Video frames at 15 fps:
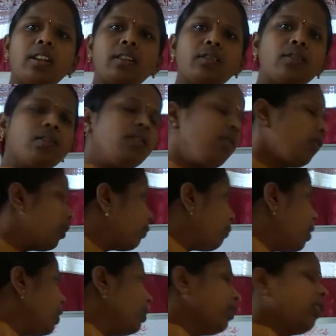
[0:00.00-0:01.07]
So,
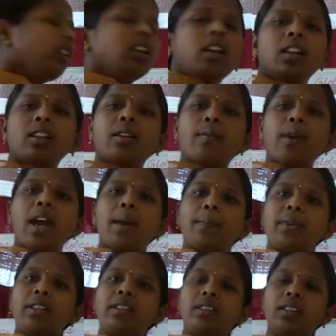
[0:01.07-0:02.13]
but the
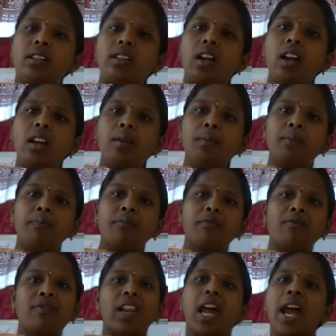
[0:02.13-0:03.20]
map is in a
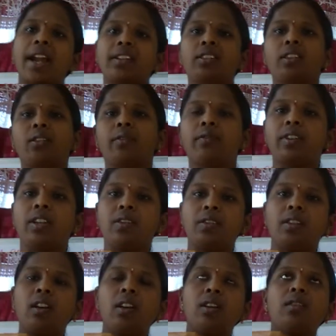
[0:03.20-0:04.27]
flat
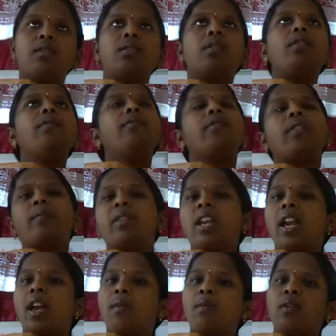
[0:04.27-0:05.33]
surface. So, from
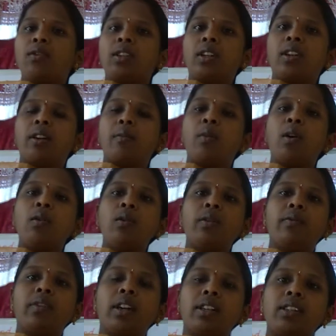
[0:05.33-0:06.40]
the above,
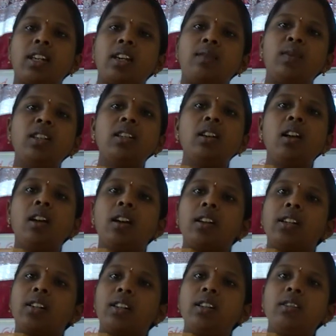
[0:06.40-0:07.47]
if we are seeing means
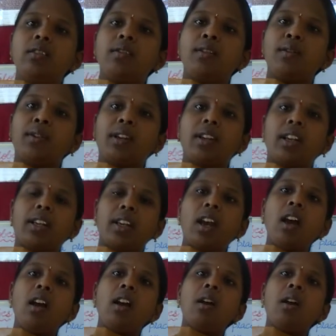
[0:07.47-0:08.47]
it is looking like a